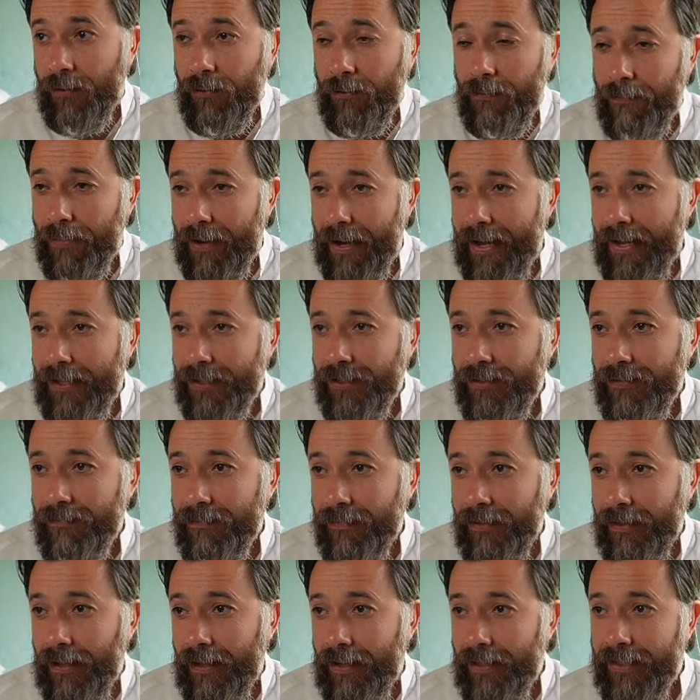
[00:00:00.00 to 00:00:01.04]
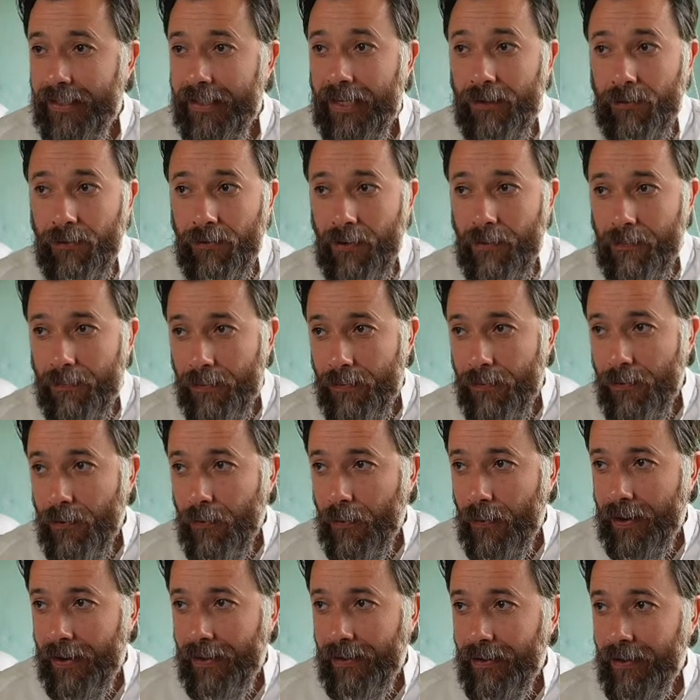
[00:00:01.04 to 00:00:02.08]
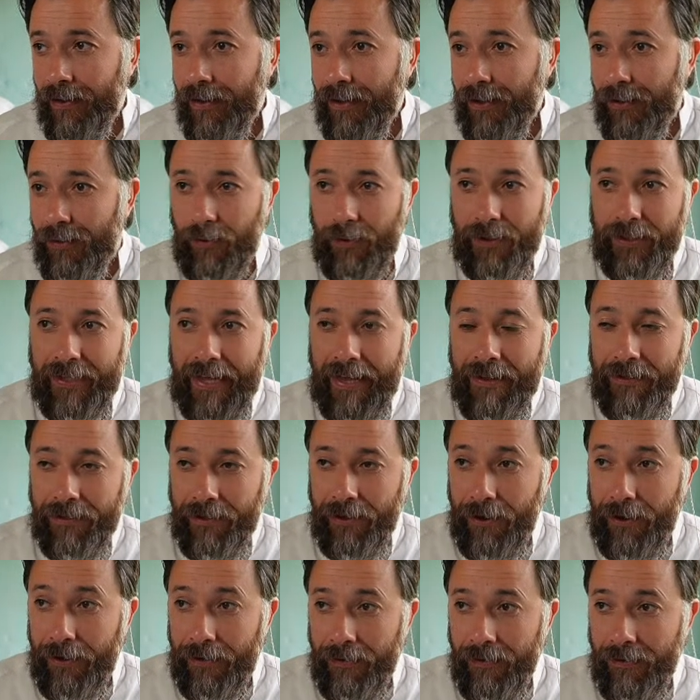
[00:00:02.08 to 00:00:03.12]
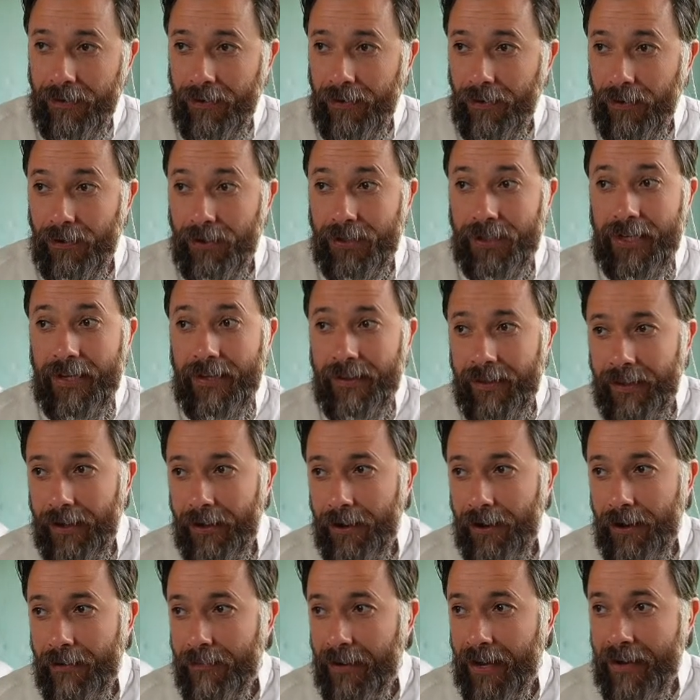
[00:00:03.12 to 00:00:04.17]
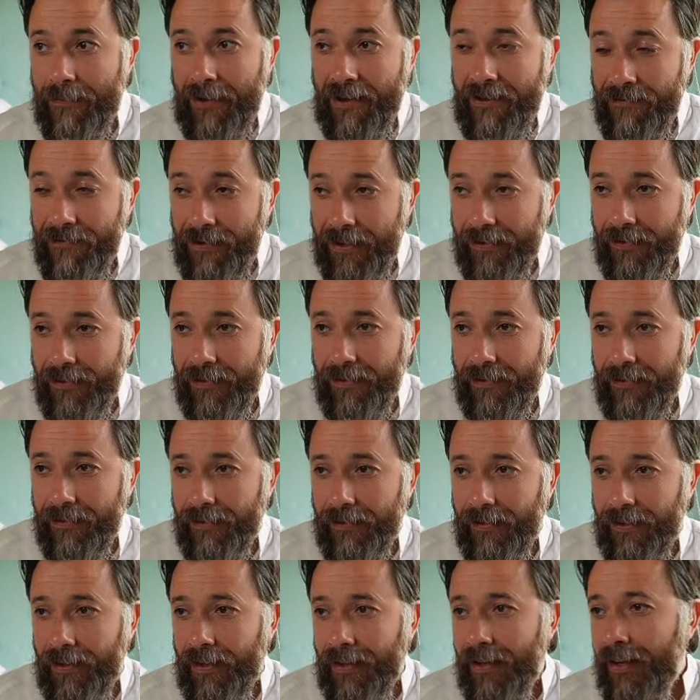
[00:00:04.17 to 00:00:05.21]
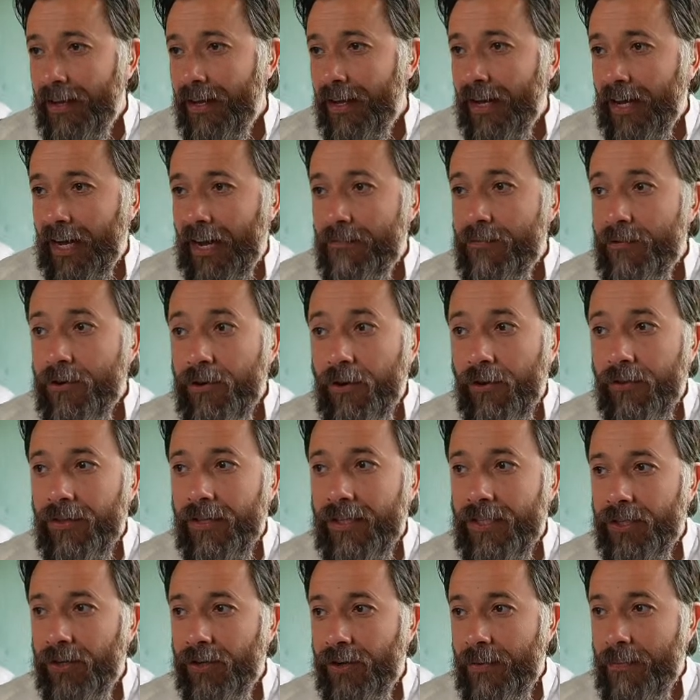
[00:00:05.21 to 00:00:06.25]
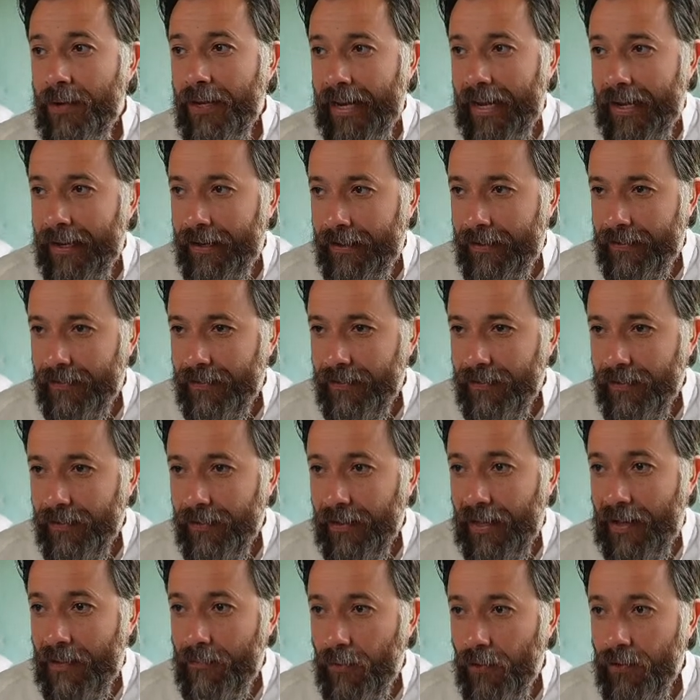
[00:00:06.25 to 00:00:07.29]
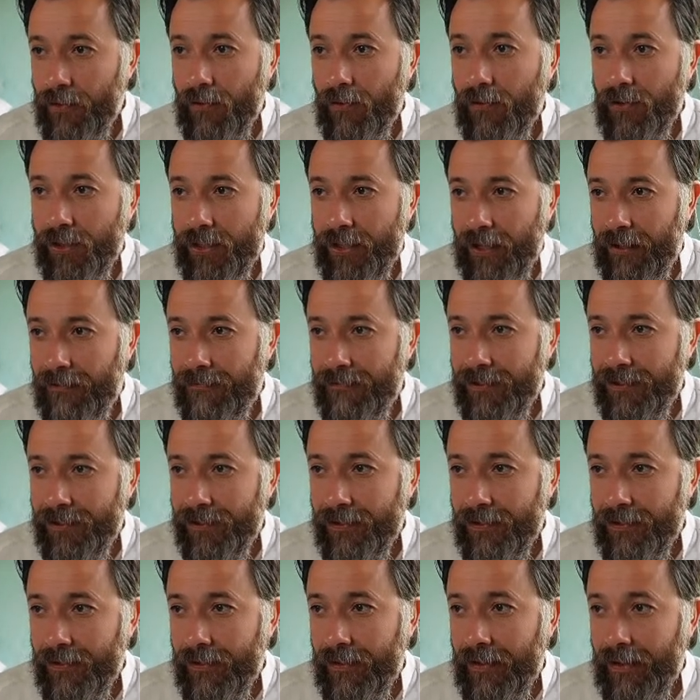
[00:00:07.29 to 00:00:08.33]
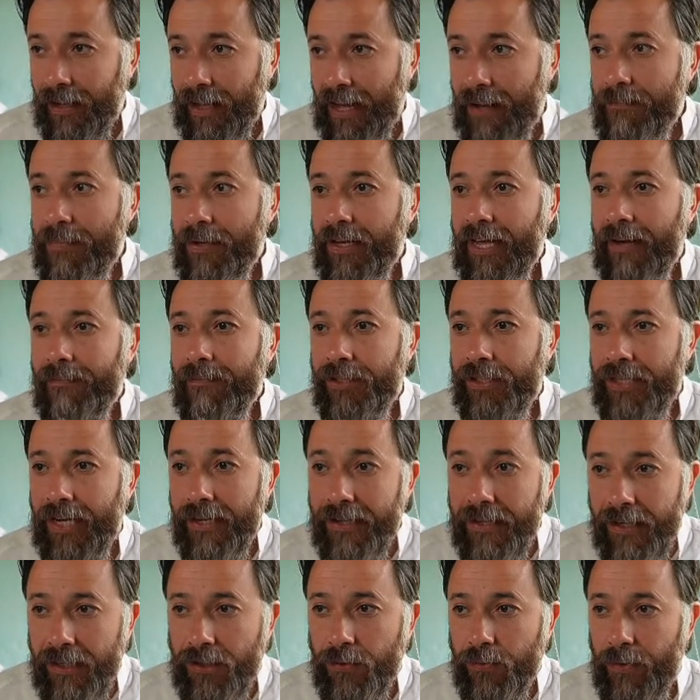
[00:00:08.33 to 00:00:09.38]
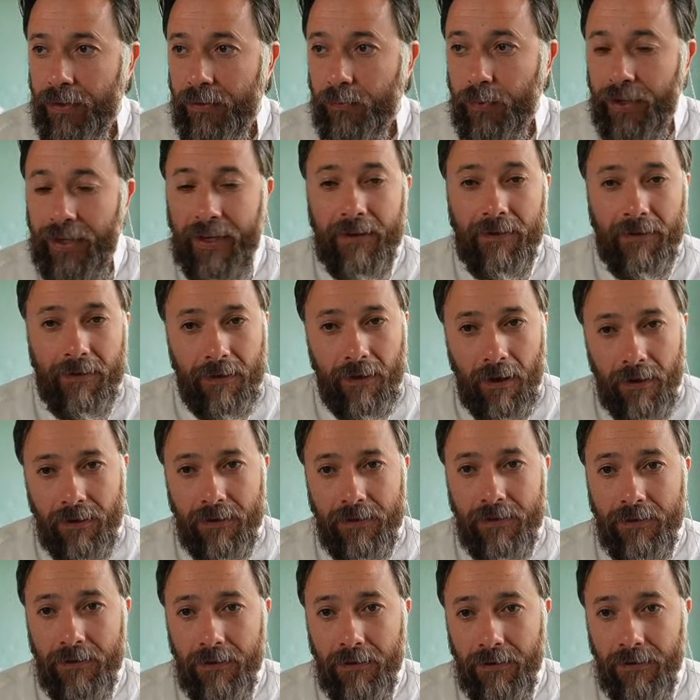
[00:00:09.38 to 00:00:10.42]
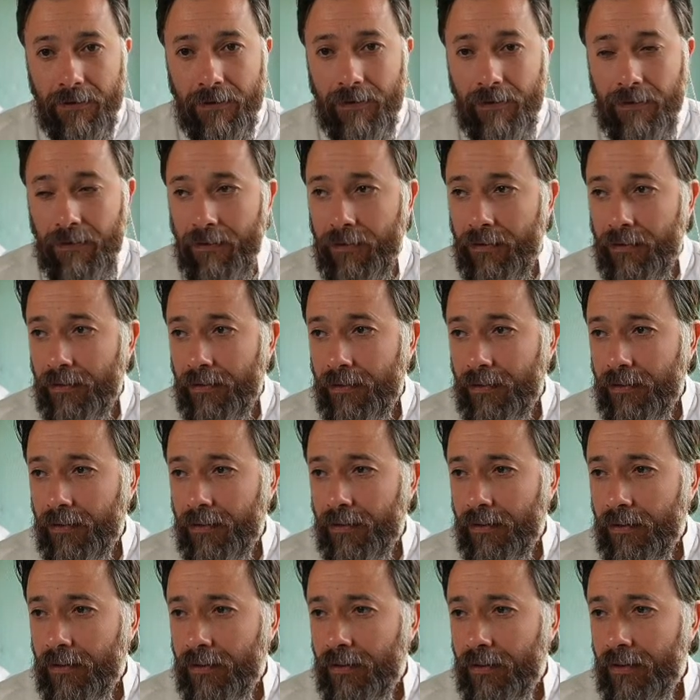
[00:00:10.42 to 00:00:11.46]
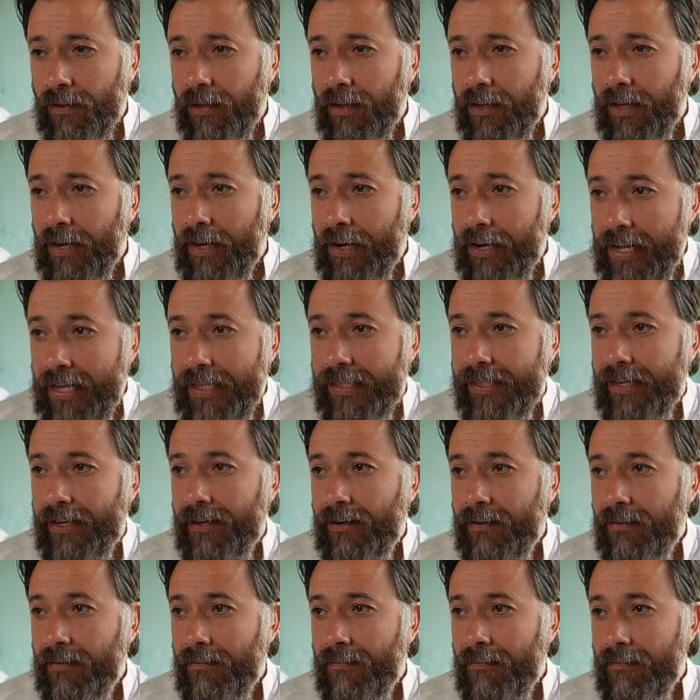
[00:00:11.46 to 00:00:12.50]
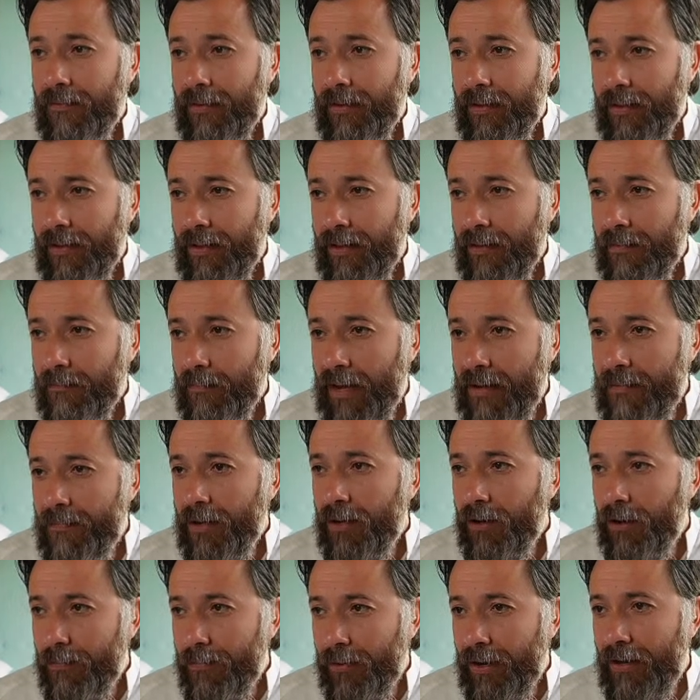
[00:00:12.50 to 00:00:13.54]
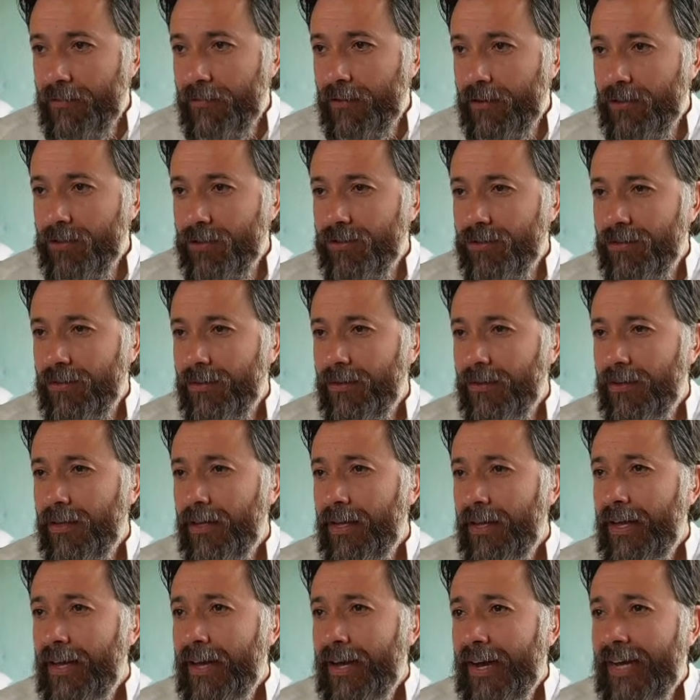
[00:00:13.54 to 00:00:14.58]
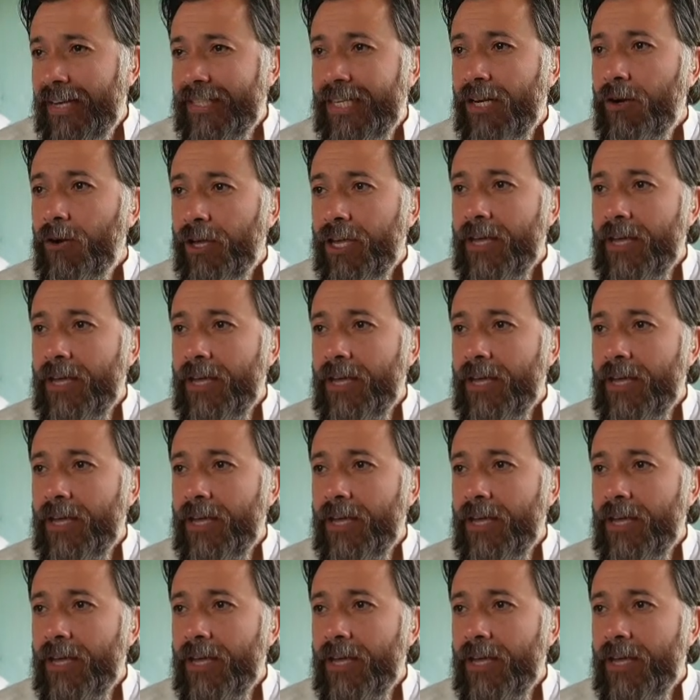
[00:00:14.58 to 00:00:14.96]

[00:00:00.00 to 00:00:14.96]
in a good place, and say to the poor one, you stand there, or sit there by my feet. Have you not discriminated among yourselves, and become judges with wicked thoughts? Listen, my beloved brothers, has